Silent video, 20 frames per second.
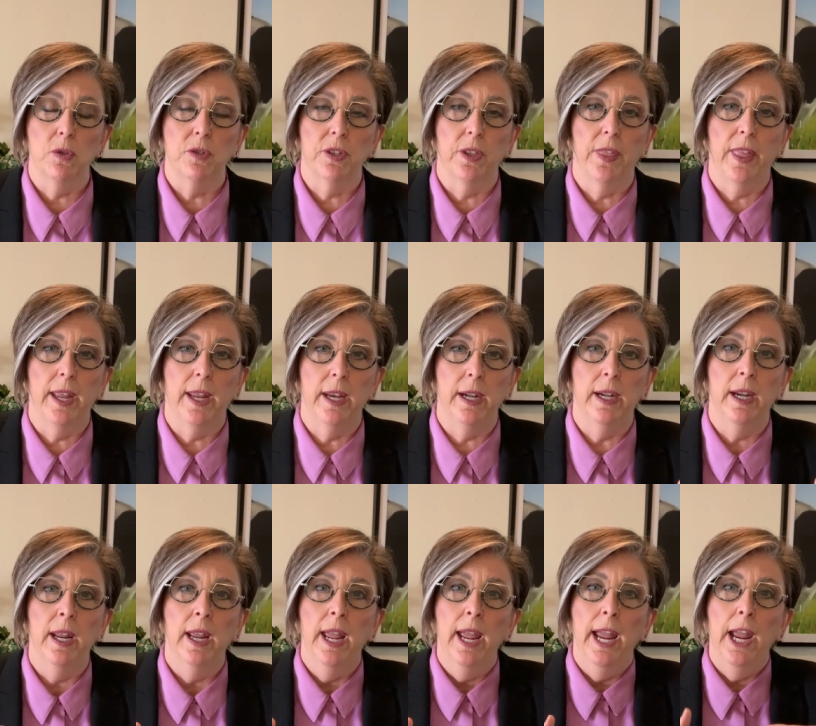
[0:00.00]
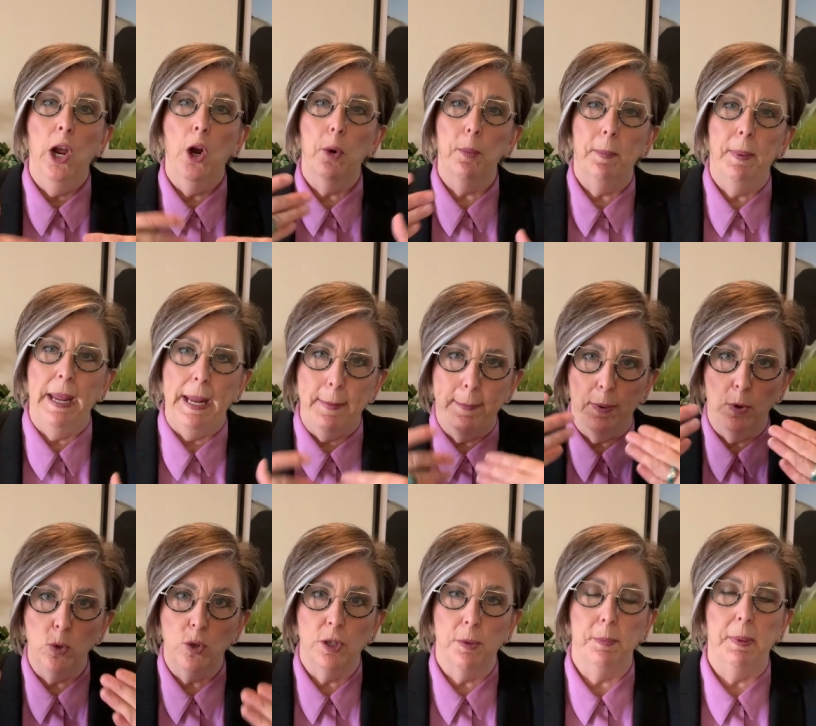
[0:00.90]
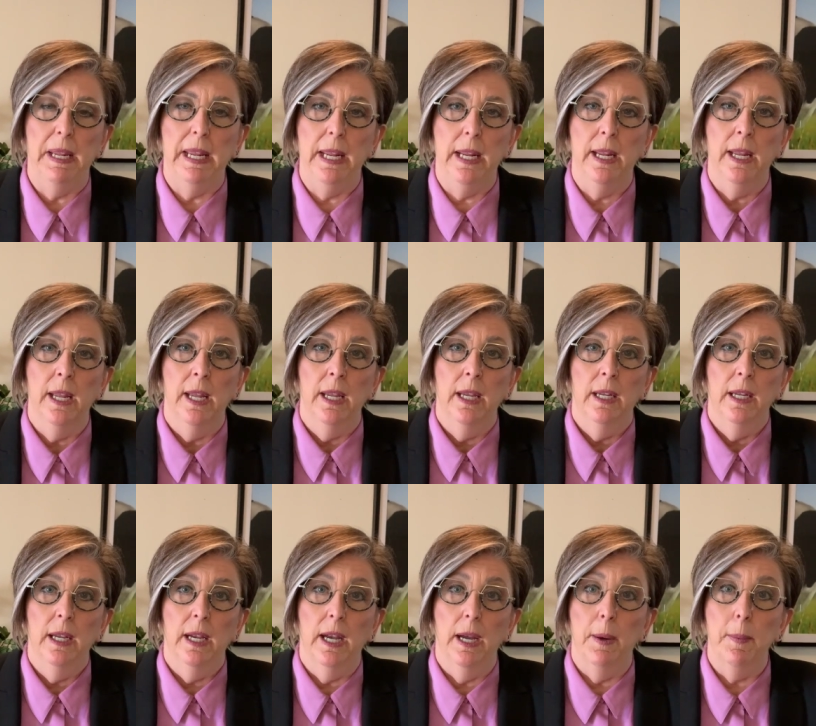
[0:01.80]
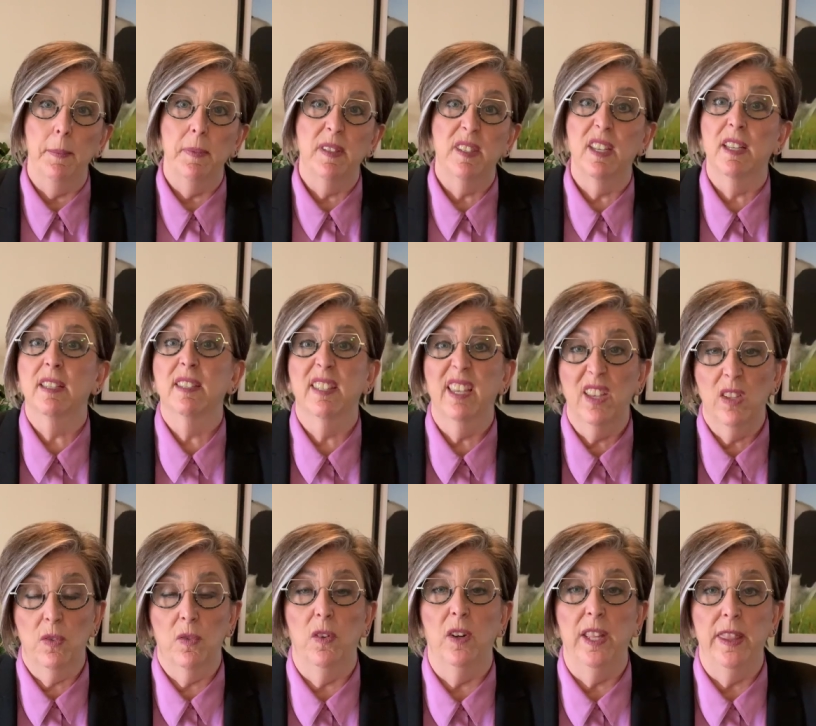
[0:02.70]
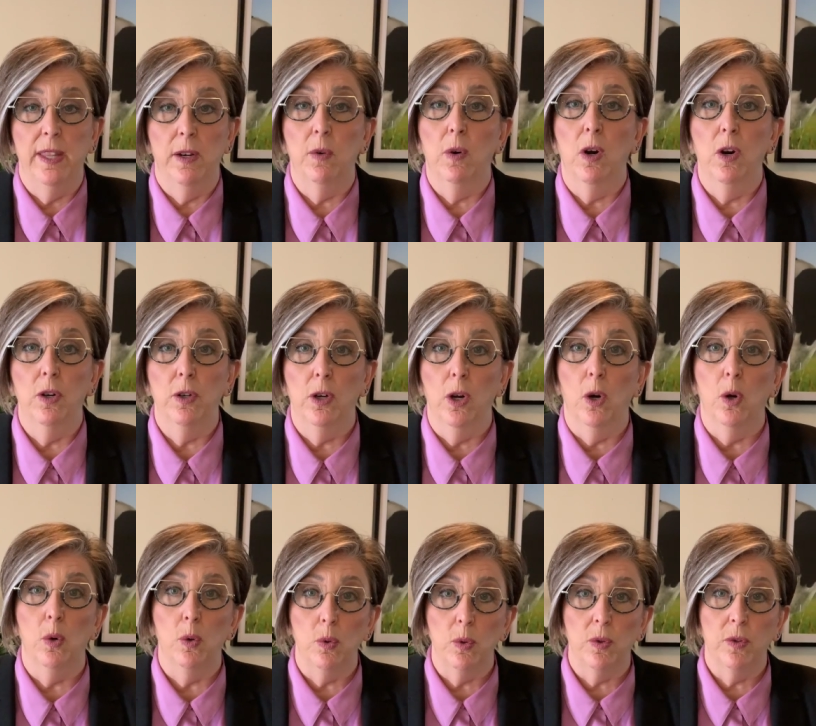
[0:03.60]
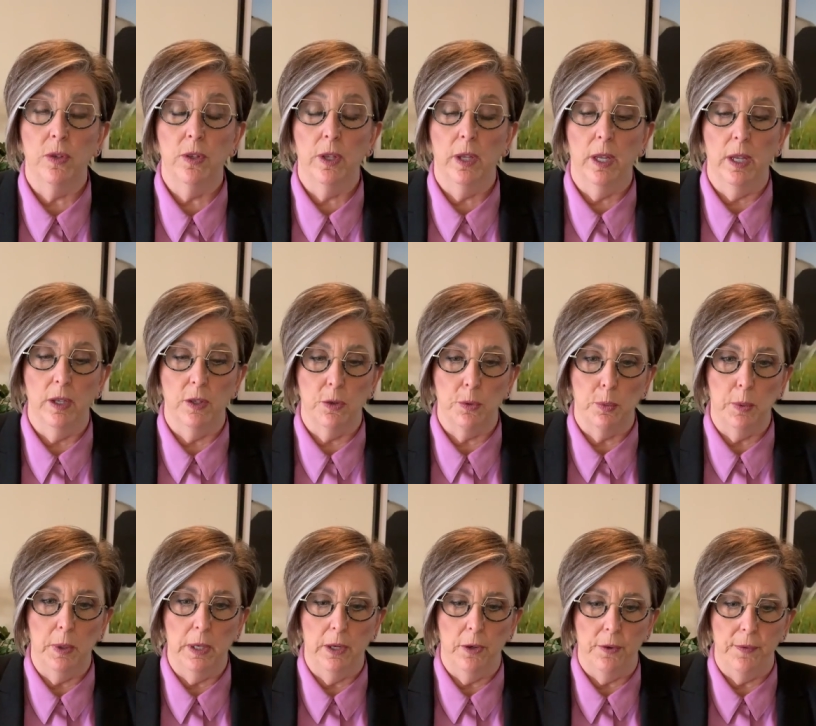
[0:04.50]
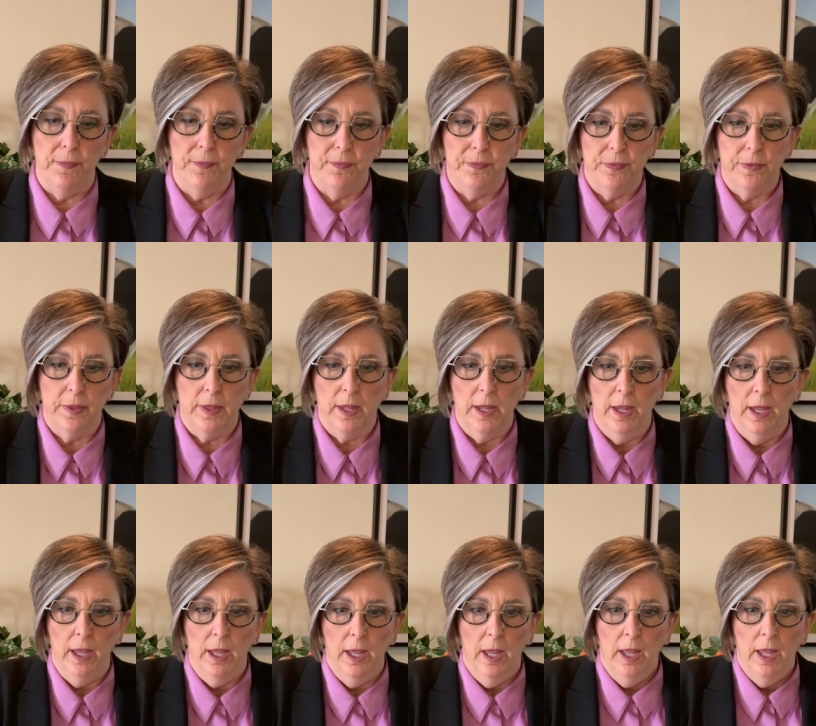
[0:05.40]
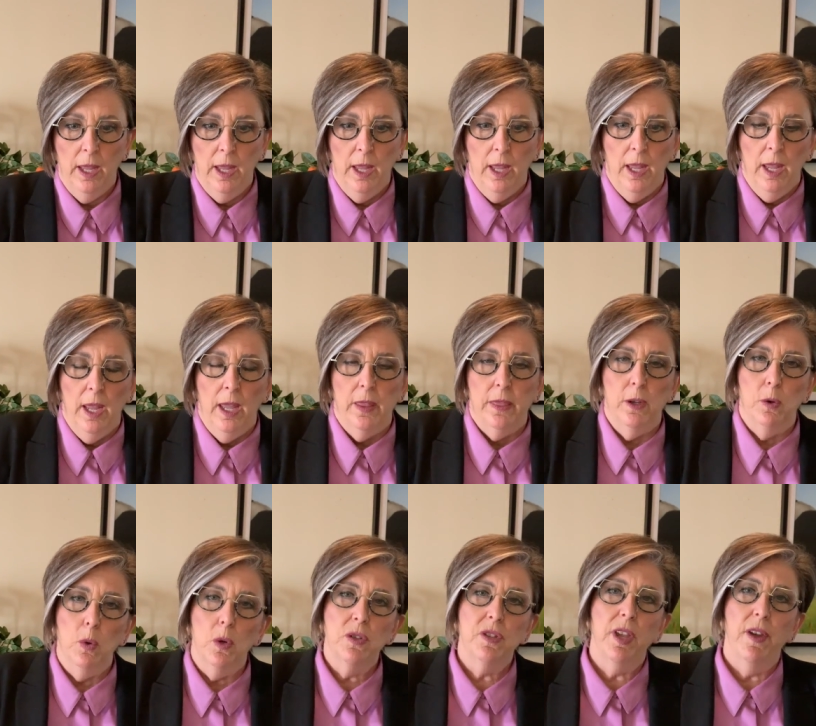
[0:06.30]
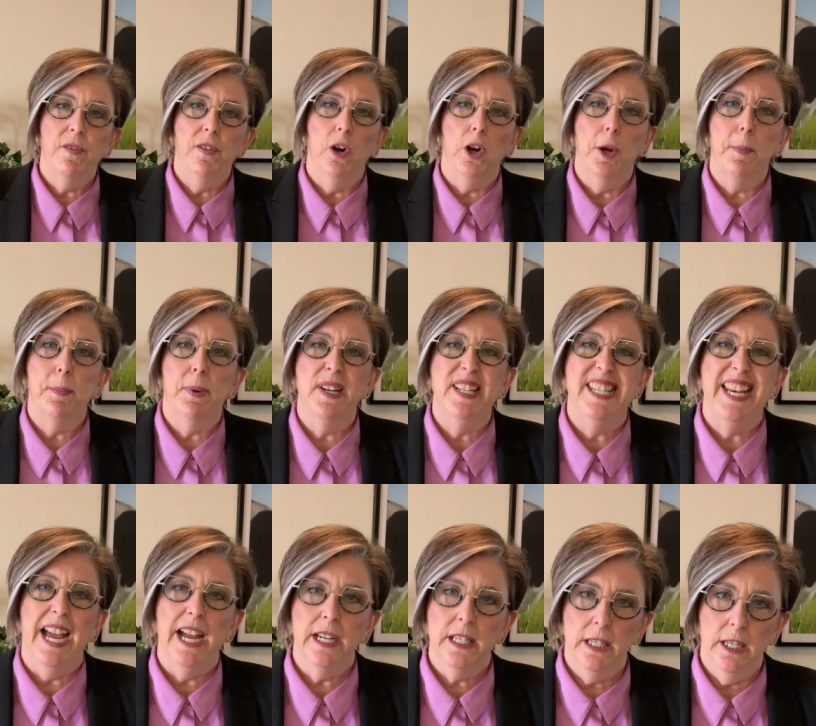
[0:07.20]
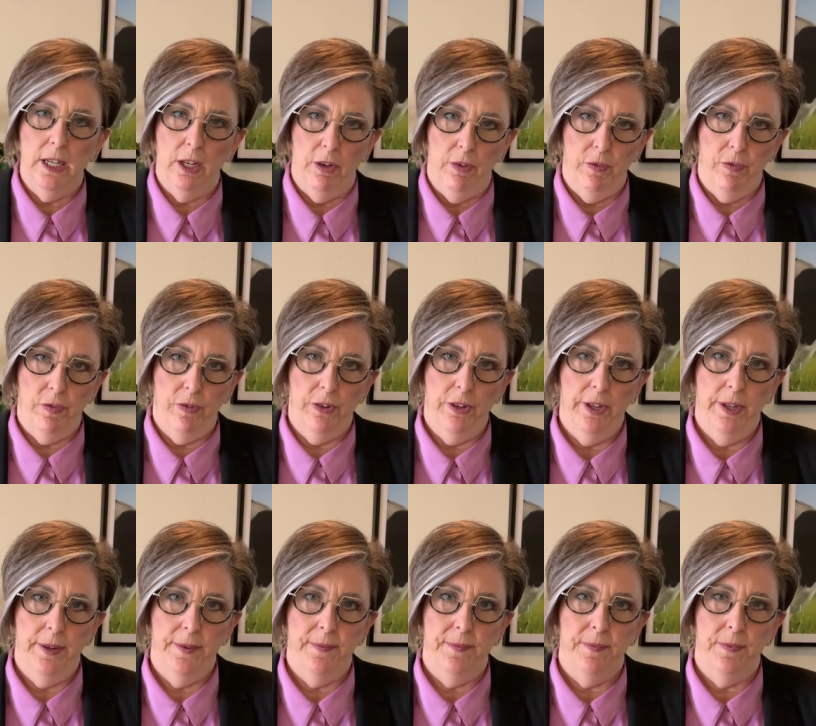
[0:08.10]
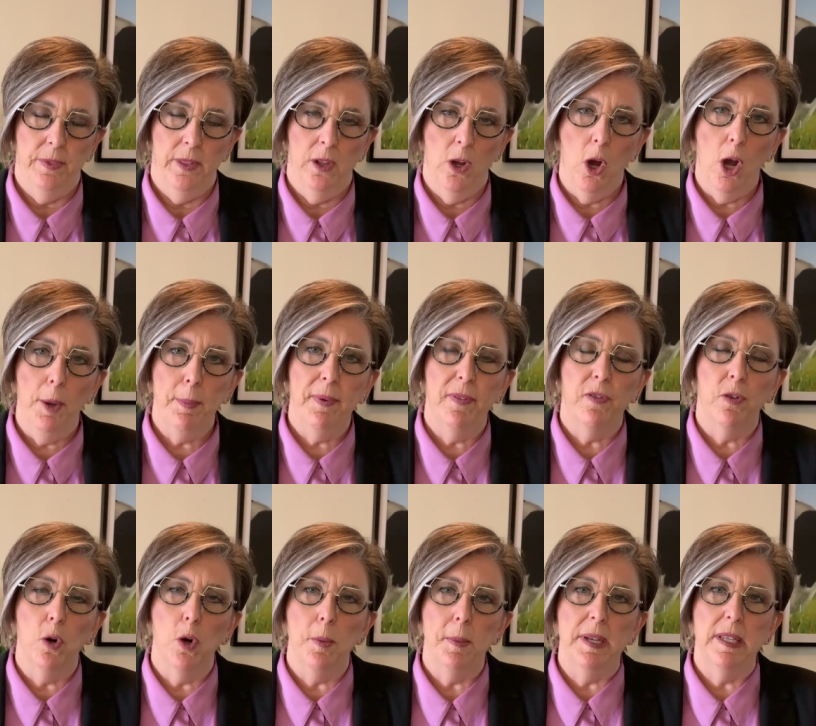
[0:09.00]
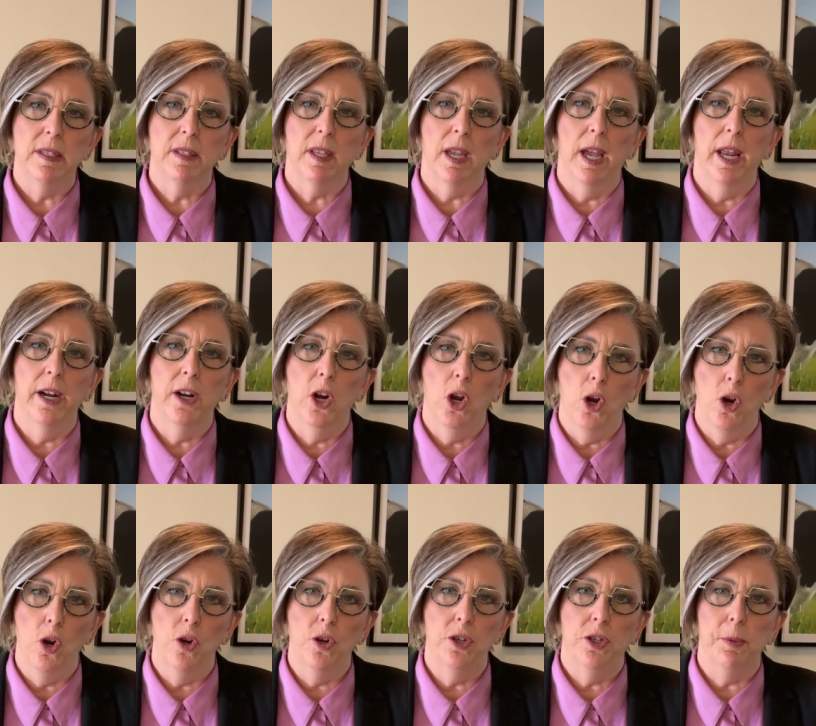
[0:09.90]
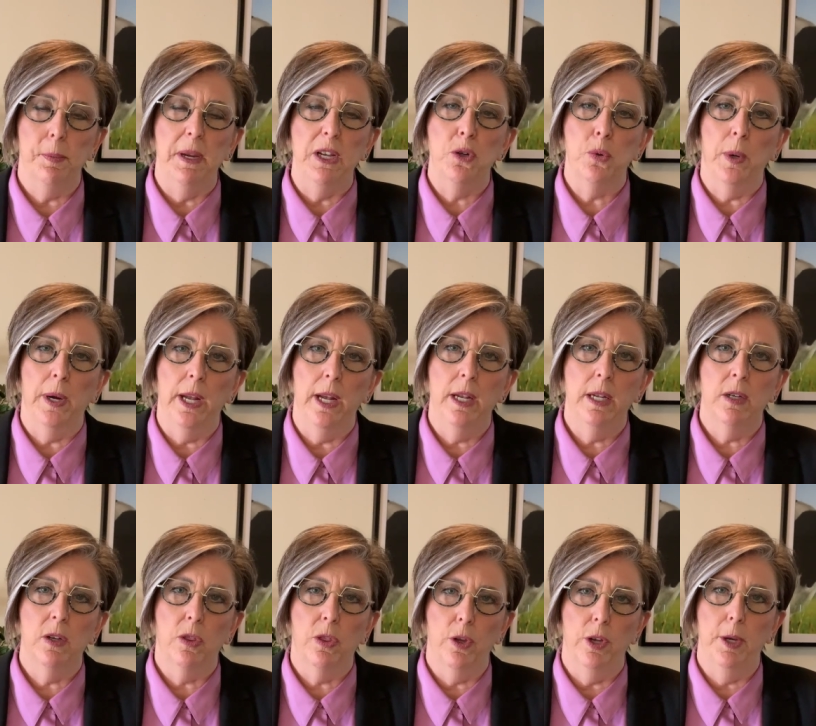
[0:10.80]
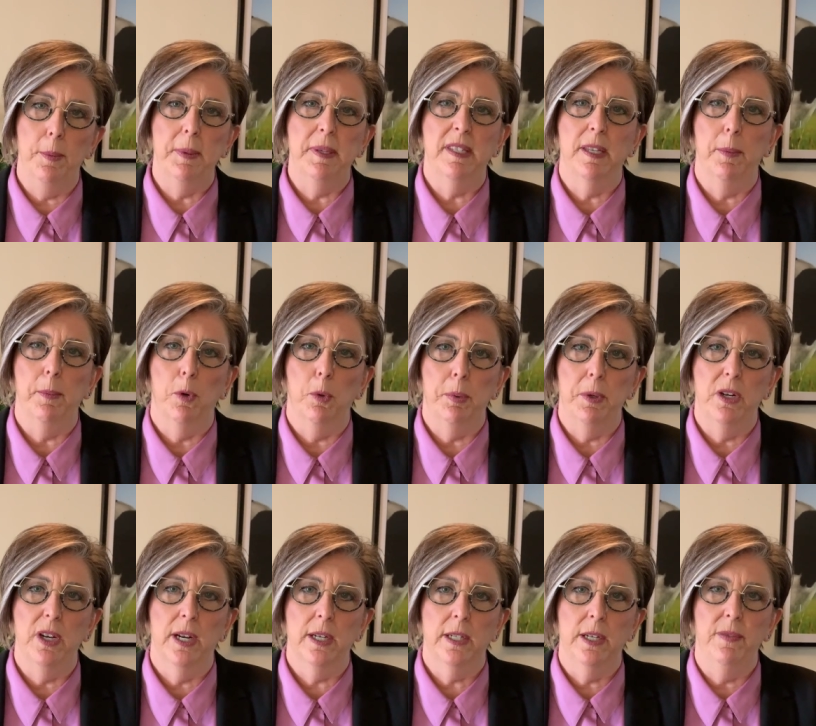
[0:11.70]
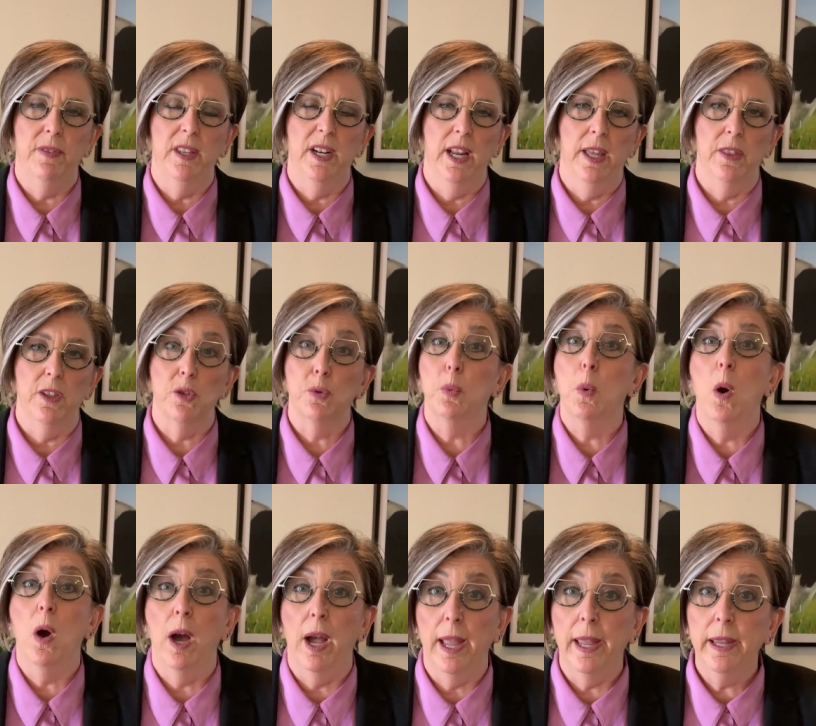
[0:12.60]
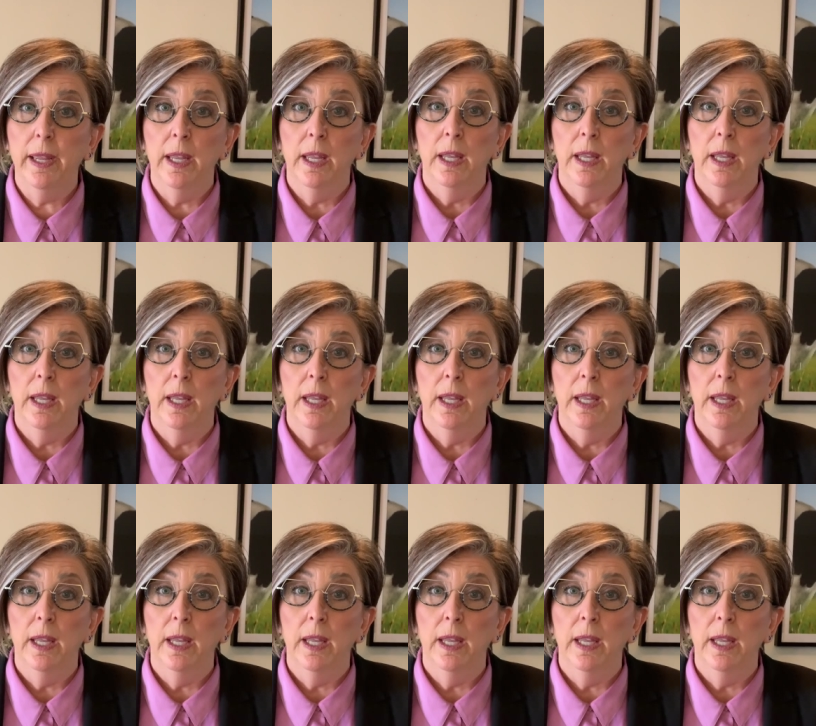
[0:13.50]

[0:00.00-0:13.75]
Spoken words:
So they can help people to be successful in their own goals as well. They're also very productive. High performers are known to be 20 to 30% more productive than others. Why?